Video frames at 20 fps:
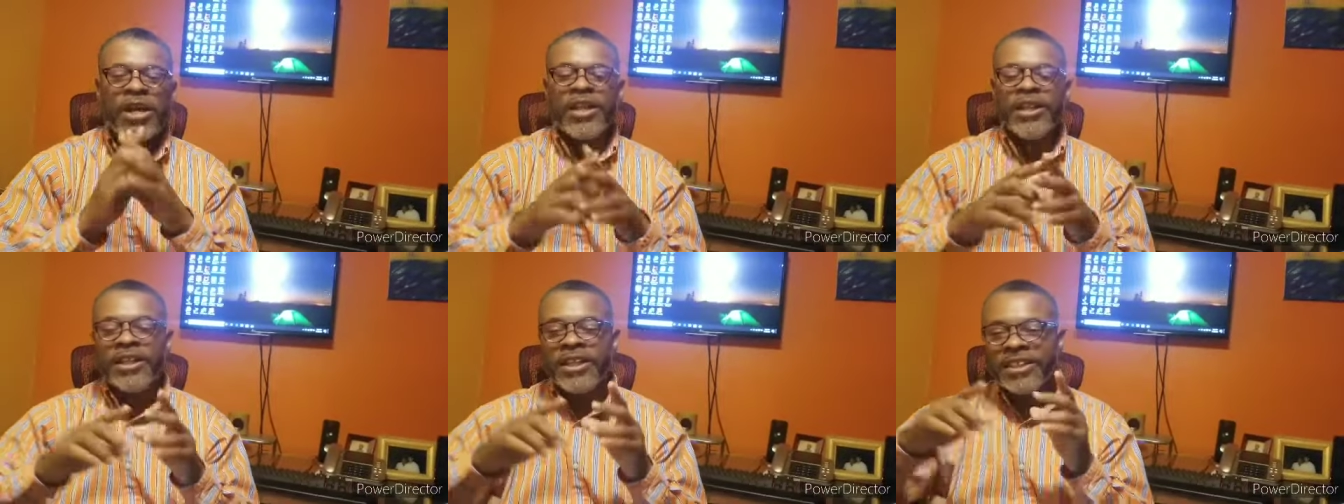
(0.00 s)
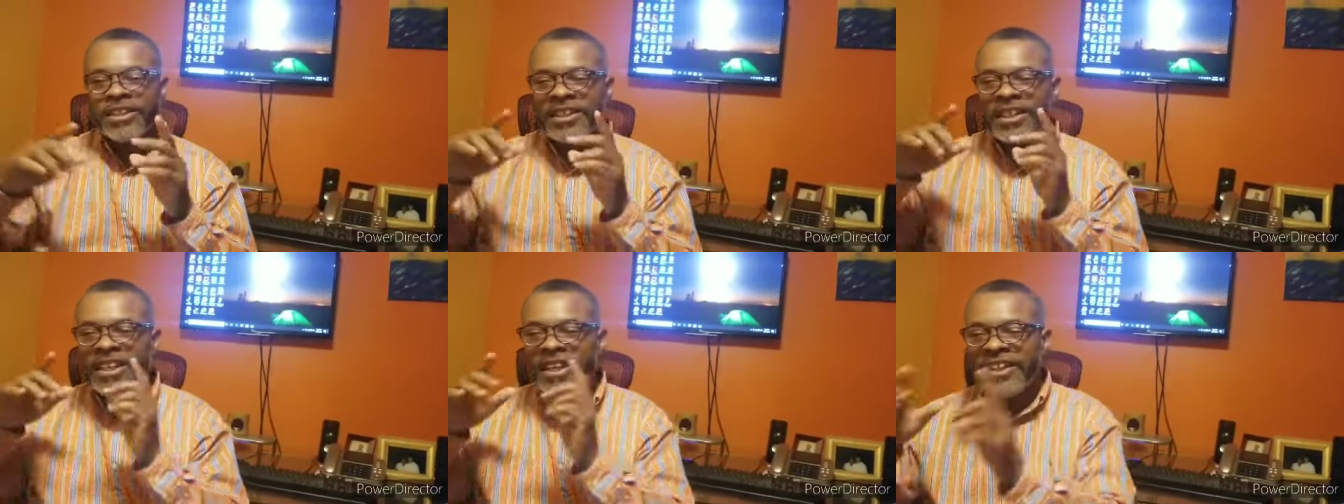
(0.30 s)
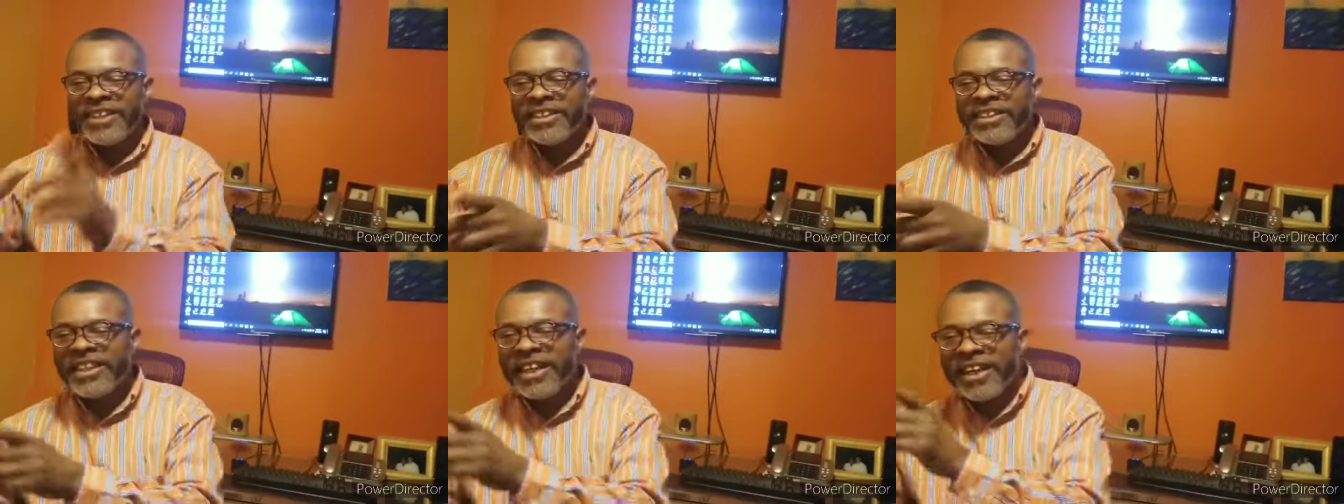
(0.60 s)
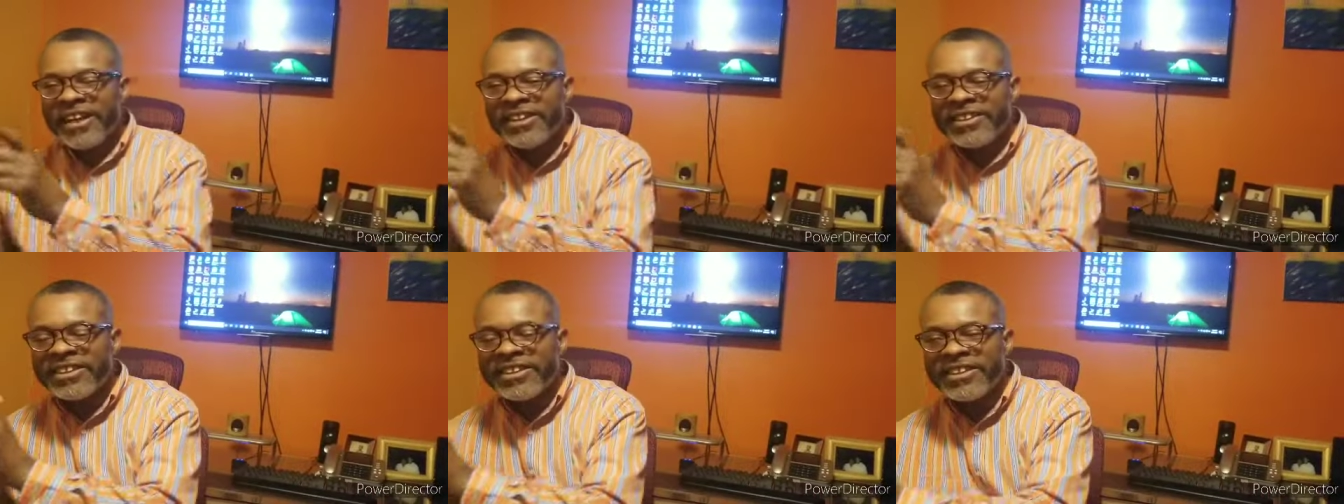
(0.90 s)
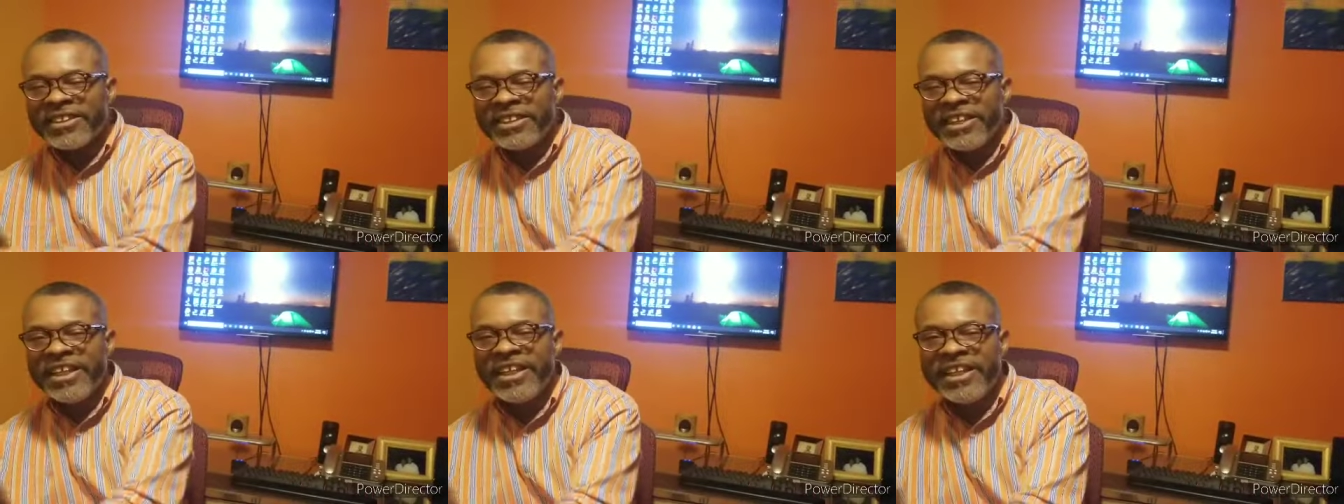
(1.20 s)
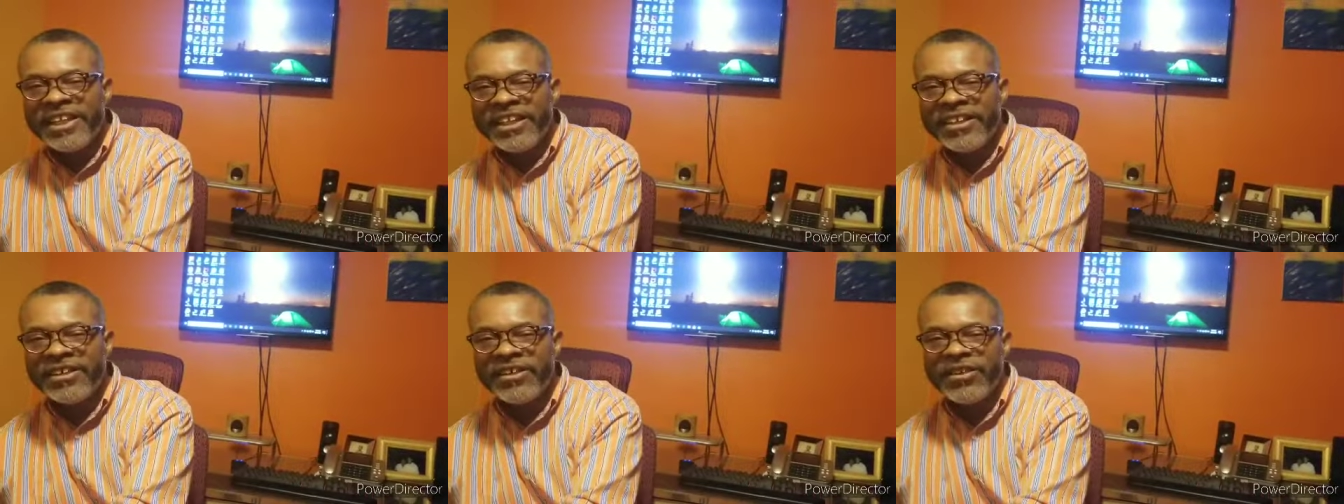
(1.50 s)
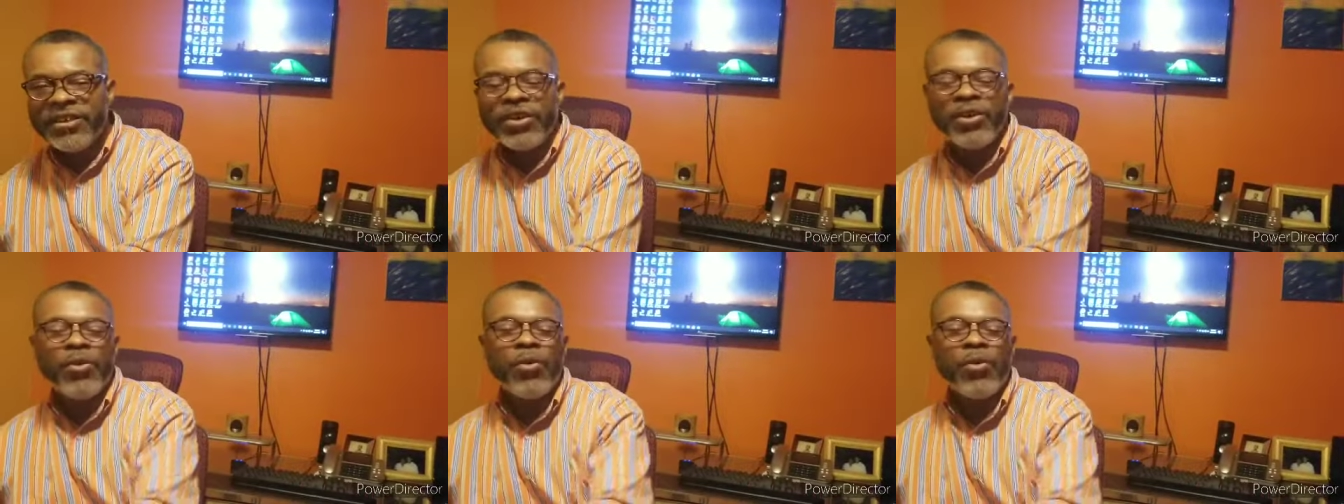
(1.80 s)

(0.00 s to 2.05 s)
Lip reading: The things that are seen